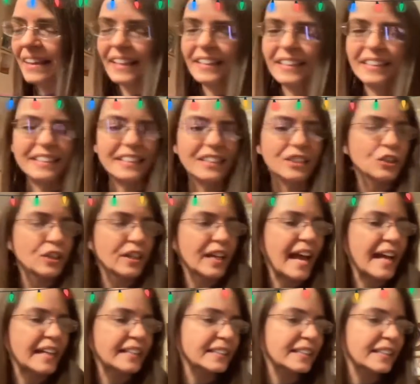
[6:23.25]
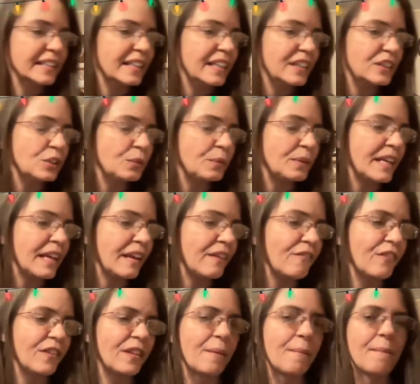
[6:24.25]
like the citric acid that you would need
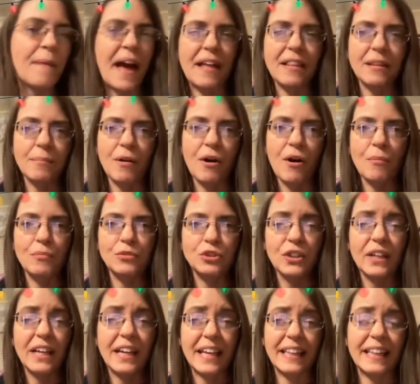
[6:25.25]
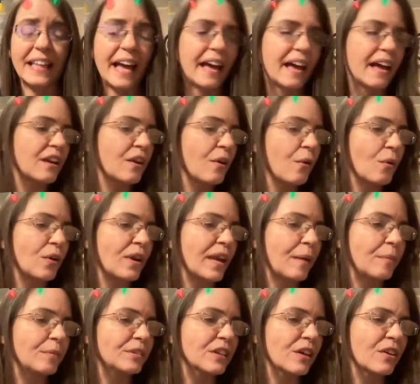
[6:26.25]
for the bath bombs, you can get that, I know, on
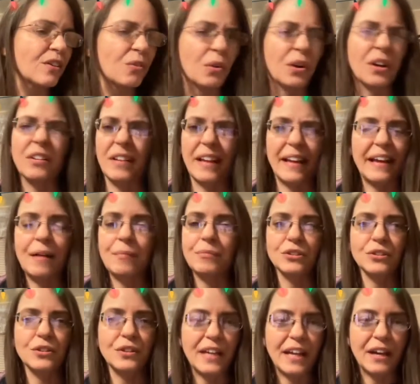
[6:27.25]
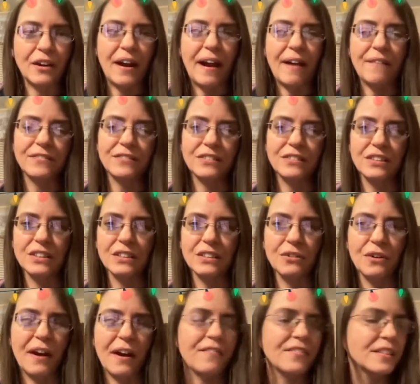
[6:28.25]
Amazon or like I'm sure any craft
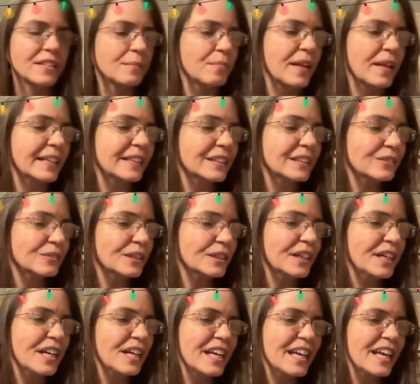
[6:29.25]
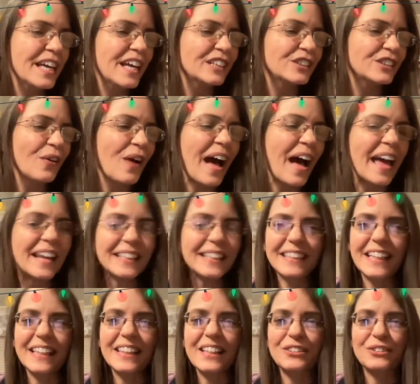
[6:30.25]
supply store. So I just
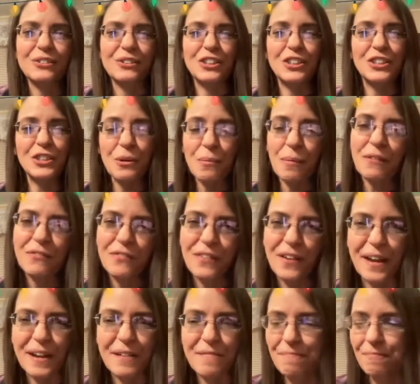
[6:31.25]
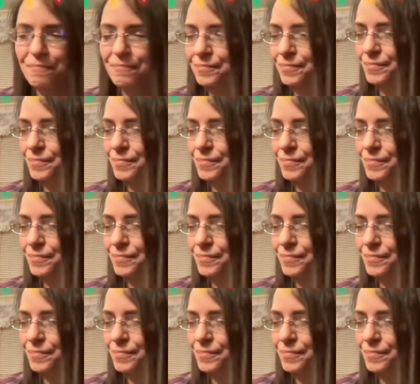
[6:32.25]
thought those are super fun.